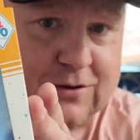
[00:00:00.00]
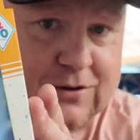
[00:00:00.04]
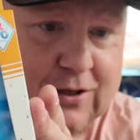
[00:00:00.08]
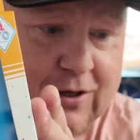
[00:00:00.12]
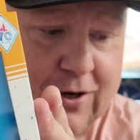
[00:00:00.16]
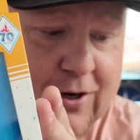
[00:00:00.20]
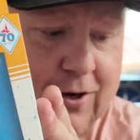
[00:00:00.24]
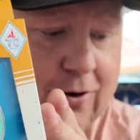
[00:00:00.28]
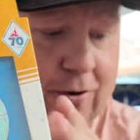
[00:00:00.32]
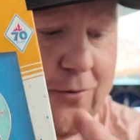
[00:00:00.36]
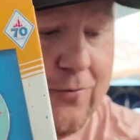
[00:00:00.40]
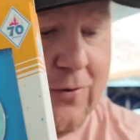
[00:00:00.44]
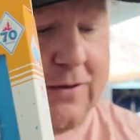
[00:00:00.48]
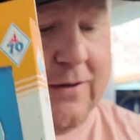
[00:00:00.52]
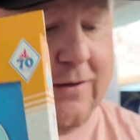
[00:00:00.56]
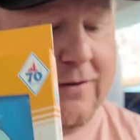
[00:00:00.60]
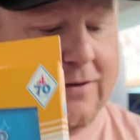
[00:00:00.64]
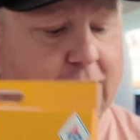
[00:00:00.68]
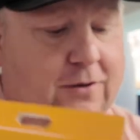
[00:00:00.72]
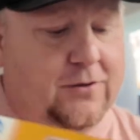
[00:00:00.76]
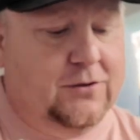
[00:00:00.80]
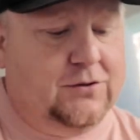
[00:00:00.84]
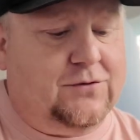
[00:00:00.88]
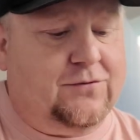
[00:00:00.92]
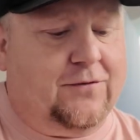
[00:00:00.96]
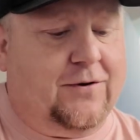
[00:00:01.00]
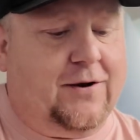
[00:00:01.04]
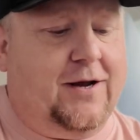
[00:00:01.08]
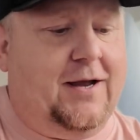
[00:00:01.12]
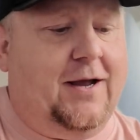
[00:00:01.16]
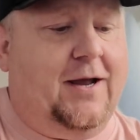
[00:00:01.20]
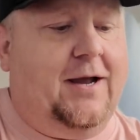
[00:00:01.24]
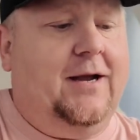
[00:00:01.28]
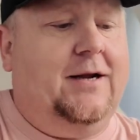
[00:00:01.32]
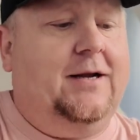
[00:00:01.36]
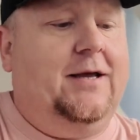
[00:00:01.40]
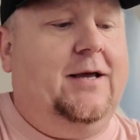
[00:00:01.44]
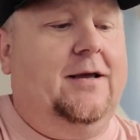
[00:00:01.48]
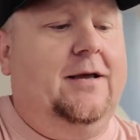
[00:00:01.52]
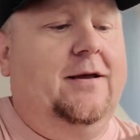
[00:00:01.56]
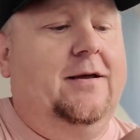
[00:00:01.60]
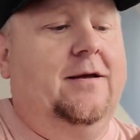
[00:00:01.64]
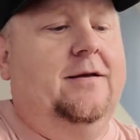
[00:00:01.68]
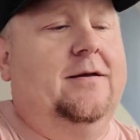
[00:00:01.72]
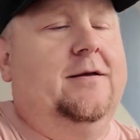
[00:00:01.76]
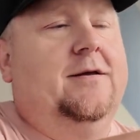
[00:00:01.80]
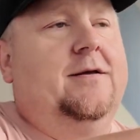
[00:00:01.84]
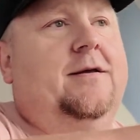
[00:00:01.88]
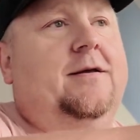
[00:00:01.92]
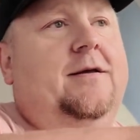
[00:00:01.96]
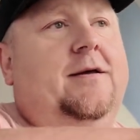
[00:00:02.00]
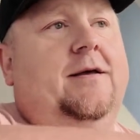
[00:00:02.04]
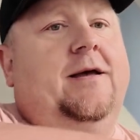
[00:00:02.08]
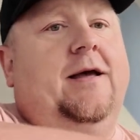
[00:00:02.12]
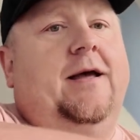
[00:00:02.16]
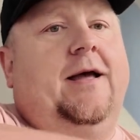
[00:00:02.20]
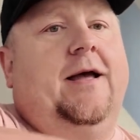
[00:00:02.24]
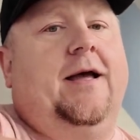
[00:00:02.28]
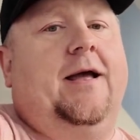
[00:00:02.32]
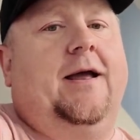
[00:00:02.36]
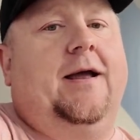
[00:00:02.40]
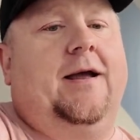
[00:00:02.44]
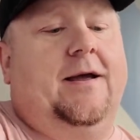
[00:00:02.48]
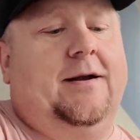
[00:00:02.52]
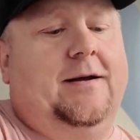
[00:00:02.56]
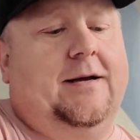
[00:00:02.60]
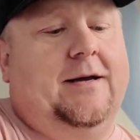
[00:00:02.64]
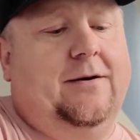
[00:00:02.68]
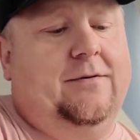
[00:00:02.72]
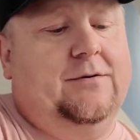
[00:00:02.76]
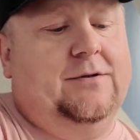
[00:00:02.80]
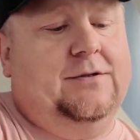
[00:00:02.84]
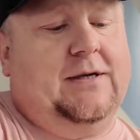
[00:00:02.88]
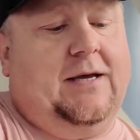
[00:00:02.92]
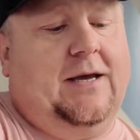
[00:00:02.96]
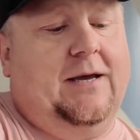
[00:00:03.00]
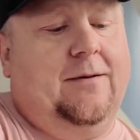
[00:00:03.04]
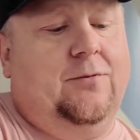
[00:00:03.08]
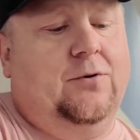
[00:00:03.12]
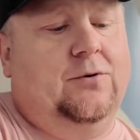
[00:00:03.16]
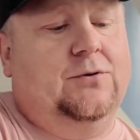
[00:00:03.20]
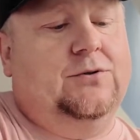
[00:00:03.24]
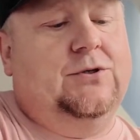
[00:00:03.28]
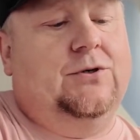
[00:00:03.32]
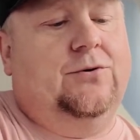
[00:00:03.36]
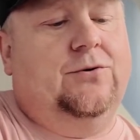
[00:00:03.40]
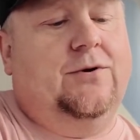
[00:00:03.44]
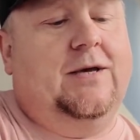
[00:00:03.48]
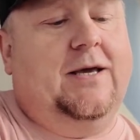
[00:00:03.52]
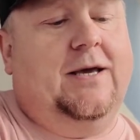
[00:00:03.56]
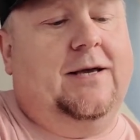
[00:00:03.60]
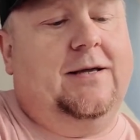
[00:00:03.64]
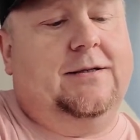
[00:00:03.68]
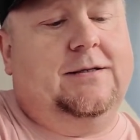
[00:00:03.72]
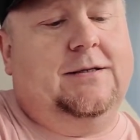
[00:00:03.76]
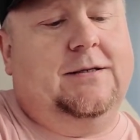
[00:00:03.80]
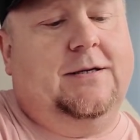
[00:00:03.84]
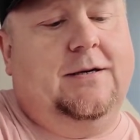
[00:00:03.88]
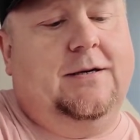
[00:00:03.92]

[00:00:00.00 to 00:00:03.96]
secure one of those for Katie, and I was able to get